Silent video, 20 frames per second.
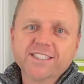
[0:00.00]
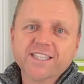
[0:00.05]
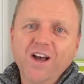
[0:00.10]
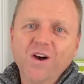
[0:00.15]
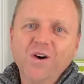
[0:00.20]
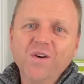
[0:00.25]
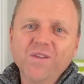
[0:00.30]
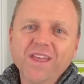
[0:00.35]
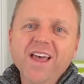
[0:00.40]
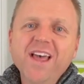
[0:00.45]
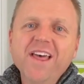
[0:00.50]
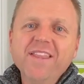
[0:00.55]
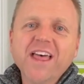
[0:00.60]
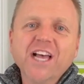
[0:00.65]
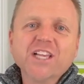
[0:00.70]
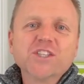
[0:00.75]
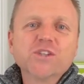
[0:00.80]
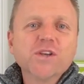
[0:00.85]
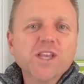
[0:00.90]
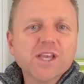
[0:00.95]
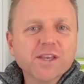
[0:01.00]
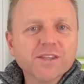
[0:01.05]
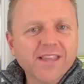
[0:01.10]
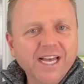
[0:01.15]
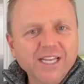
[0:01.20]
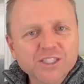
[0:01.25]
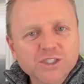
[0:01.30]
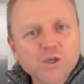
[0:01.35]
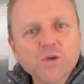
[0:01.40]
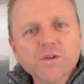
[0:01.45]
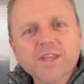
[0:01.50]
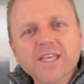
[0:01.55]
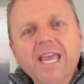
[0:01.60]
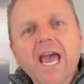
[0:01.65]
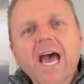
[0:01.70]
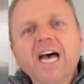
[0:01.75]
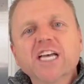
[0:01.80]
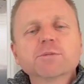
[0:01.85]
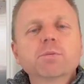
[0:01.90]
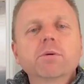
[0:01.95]
So that's who the
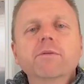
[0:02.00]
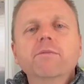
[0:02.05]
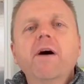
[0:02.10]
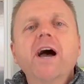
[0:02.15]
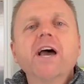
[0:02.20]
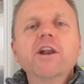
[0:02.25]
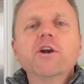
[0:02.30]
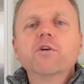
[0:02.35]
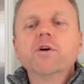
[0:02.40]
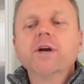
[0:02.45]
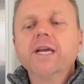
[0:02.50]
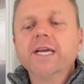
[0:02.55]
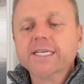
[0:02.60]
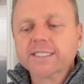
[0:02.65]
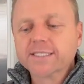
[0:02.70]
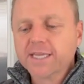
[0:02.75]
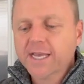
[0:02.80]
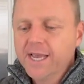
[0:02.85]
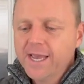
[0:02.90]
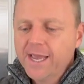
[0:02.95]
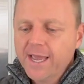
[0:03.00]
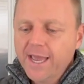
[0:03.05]
gas provider is.